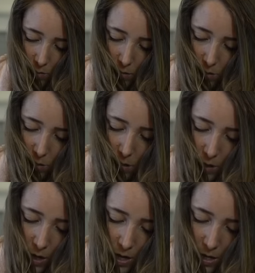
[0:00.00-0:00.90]
Why would I
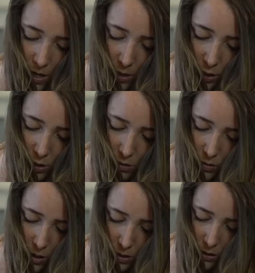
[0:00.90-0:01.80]
lighten it to do
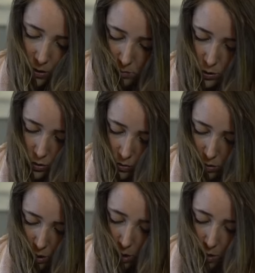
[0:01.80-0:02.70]
this? So
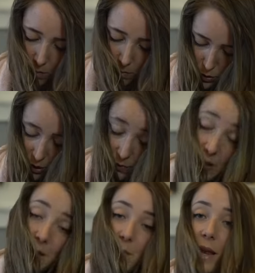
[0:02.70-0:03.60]
dumb. It's
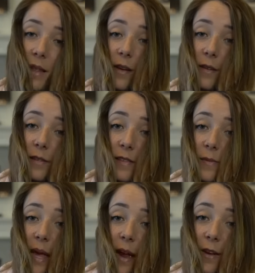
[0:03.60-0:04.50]
been a minute though since
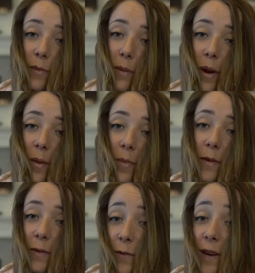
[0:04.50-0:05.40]
my hair's been purple.
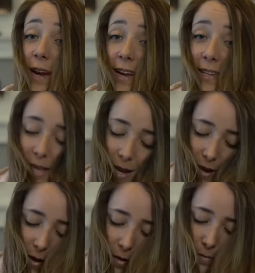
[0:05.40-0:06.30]
It's very exciting.